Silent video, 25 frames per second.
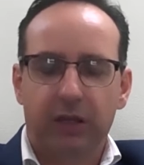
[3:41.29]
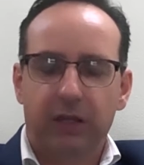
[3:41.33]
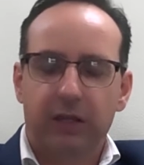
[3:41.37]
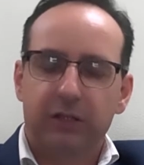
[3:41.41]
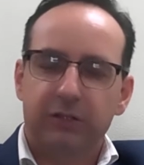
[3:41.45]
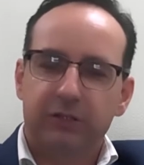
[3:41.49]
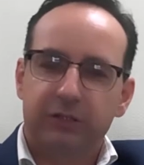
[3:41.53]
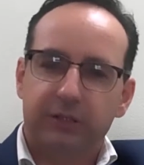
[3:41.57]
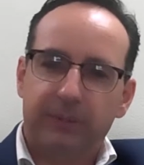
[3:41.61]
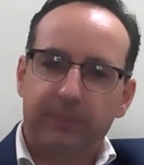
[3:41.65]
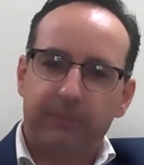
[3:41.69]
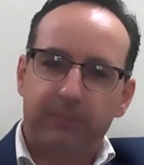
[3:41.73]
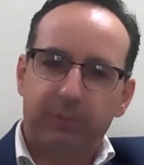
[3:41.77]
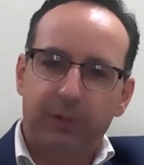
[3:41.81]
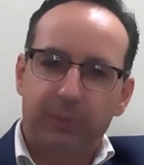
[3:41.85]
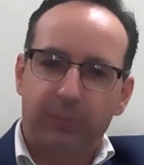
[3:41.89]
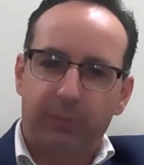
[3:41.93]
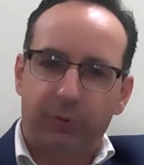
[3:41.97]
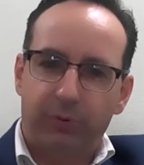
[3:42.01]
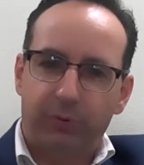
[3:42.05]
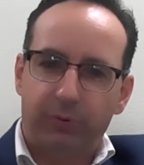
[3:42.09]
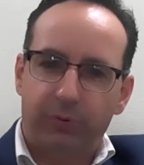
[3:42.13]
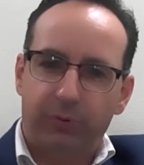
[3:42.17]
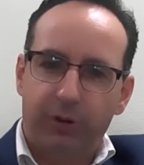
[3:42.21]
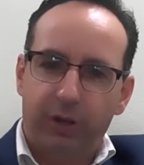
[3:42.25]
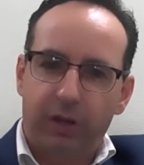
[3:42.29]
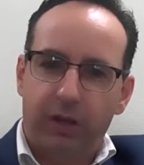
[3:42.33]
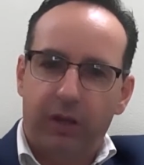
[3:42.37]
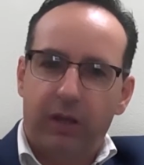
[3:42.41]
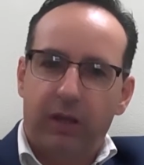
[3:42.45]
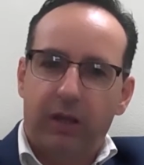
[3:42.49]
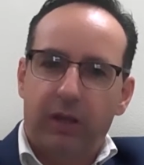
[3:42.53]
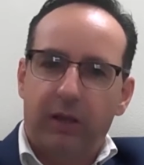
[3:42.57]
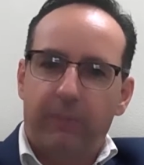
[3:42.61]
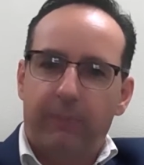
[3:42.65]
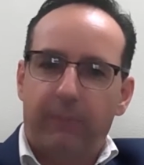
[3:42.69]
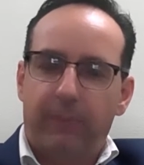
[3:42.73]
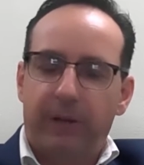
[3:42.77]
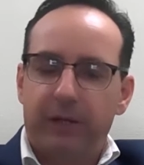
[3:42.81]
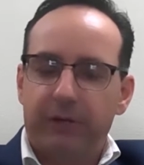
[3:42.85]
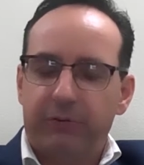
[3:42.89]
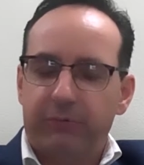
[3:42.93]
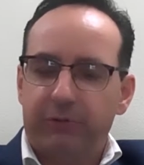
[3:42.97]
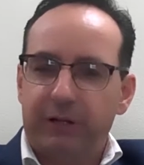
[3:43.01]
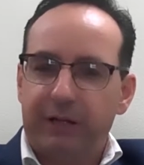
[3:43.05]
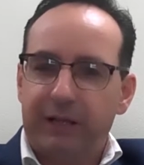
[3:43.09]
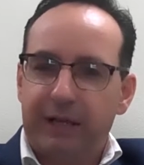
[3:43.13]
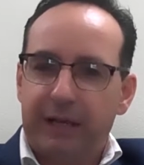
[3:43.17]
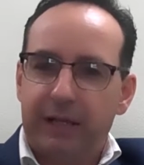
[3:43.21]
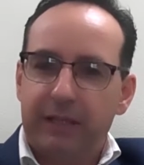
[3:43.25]
Some people might
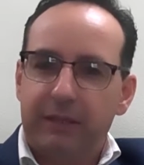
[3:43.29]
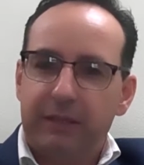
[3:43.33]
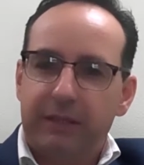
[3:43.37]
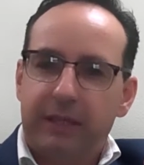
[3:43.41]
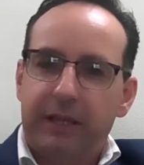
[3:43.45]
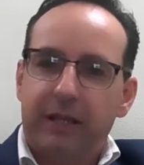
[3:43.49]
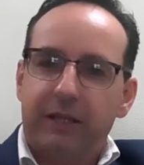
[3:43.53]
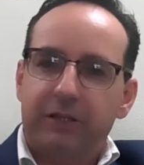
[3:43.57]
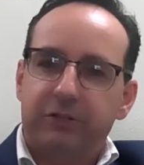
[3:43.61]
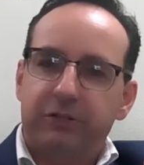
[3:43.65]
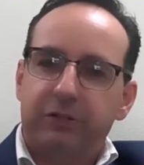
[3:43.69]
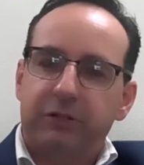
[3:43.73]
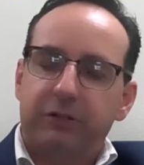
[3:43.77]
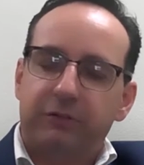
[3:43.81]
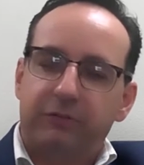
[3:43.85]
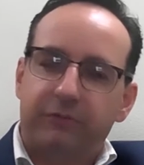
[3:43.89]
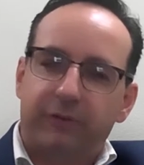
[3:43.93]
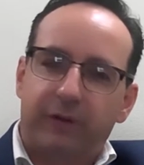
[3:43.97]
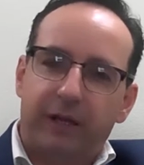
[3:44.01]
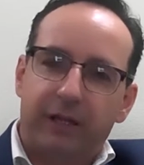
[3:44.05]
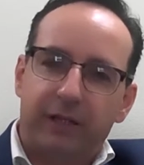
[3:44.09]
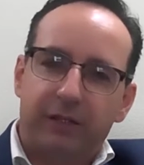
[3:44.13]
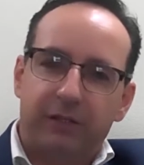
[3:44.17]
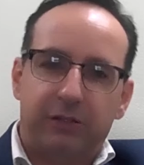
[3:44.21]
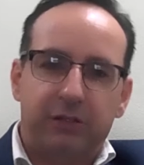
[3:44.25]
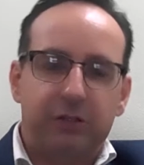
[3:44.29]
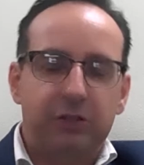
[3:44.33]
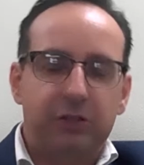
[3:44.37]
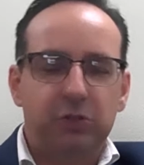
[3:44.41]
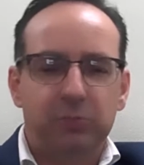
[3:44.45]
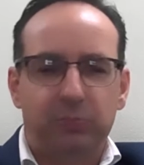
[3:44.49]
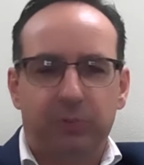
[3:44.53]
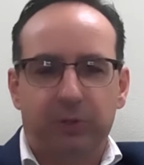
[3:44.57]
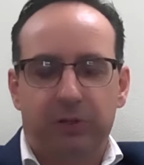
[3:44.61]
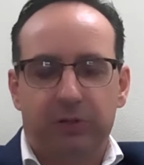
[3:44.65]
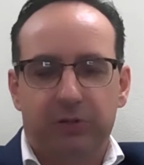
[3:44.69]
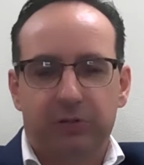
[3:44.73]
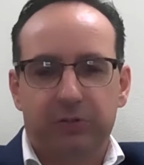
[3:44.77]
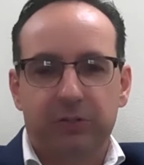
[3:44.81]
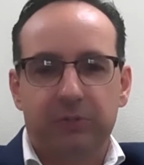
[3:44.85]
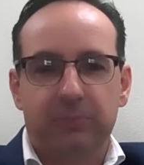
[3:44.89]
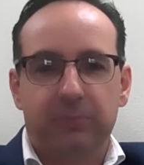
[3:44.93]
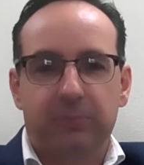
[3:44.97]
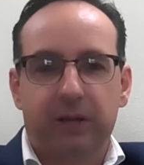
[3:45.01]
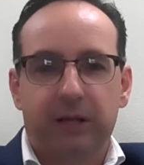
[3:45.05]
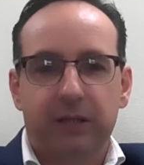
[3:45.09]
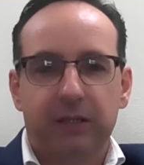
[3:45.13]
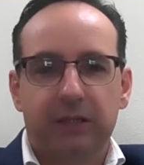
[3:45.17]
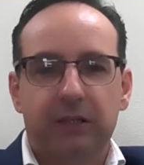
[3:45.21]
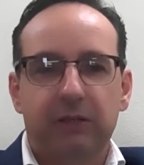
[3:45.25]
regard that as an advantage because it
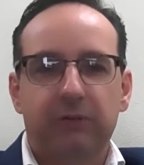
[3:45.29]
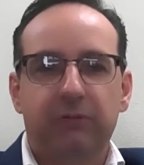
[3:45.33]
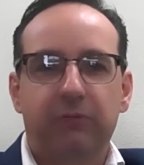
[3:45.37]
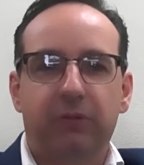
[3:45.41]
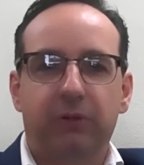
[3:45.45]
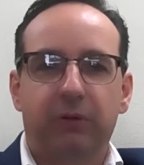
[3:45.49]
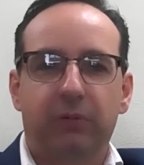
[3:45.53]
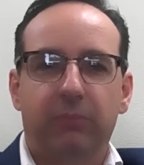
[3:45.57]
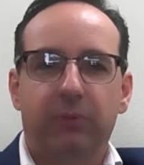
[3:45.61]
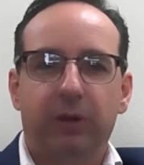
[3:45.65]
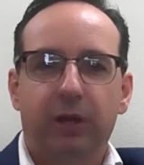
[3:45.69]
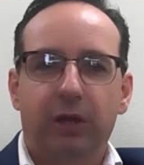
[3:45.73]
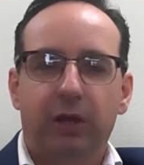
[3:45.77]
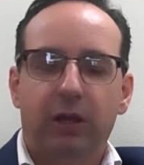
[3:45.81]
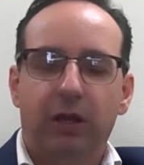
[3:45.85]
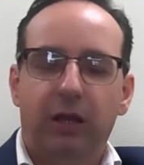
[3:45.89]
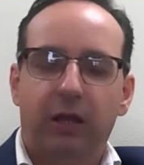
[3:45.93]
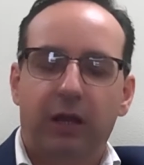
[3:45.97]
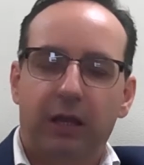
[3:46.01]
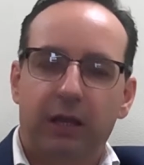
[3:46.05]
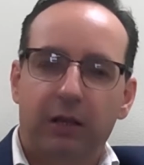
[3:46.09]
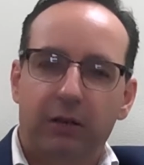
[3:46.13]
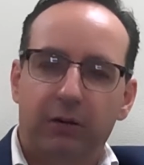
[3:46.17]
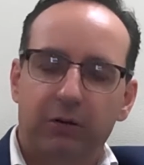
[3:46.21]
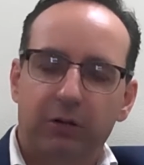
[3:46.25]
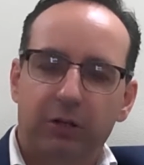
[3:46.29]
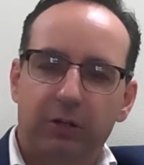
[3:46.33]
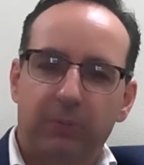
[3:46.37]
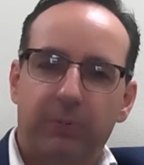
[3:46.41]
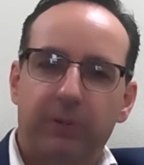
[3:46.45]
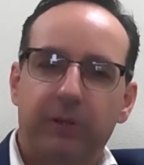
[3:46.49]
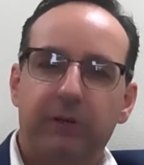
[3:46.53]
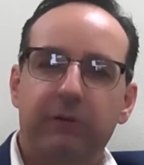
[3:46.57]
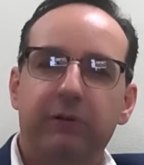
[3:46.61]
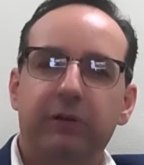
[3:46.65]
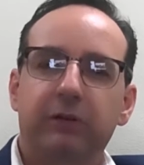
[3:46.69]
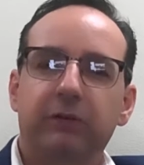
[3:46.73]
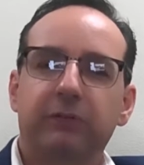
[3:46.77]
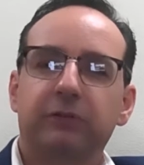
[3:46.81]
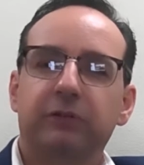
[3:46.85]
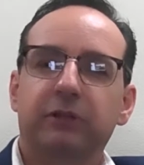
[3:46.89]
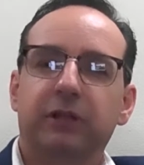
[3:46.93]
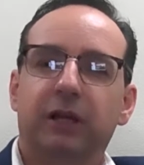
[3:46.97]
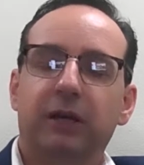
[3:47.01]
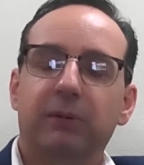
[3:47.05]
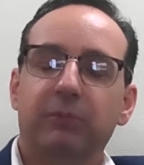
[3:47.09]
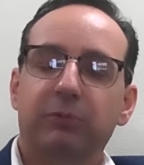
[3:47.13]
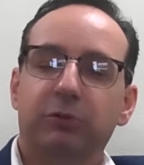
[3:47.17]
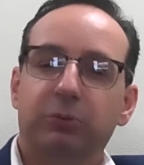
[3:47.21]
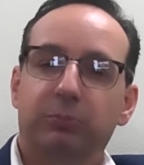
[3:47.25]
might give them a longer period of
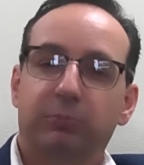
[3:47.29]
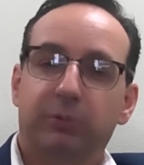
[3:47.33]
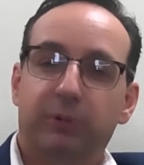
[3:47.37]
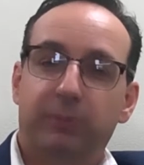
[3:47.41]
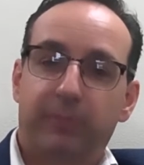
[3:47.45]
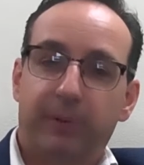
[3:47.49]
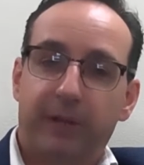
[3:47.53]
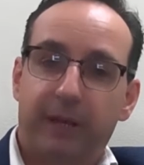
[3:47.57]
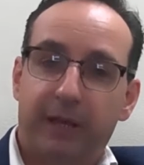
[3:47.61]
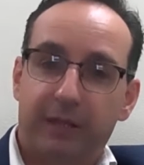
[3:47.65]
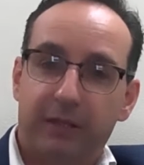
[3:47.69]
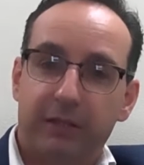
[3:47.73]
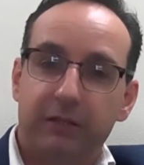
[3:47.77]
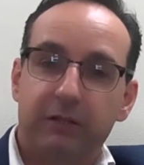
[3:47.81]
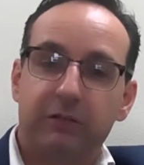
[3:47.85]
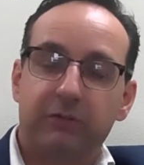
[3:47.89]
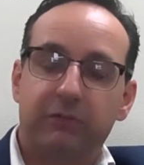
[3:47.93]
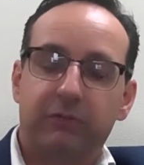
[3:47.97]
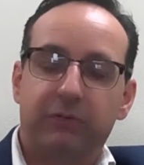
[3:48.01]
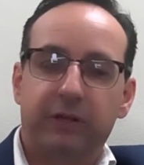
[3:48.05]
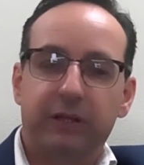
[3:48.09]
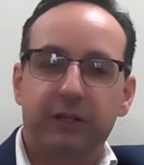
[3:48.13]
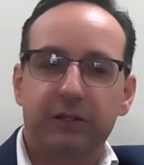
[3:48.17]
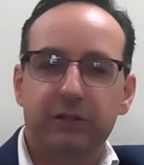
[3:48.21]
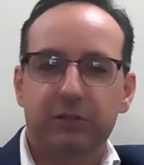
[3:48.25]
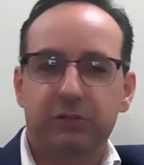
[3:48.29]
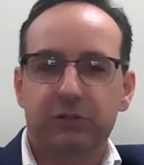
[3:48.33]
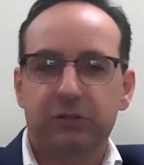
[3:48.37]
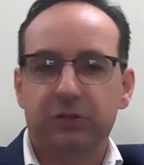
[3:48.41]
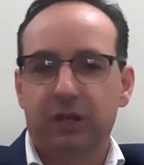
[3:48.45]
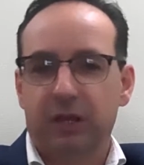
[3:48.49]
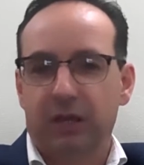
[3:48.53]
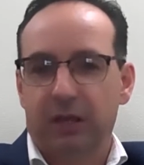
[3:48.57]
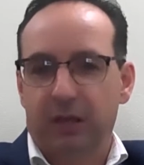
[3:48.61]
time to prepare the defense.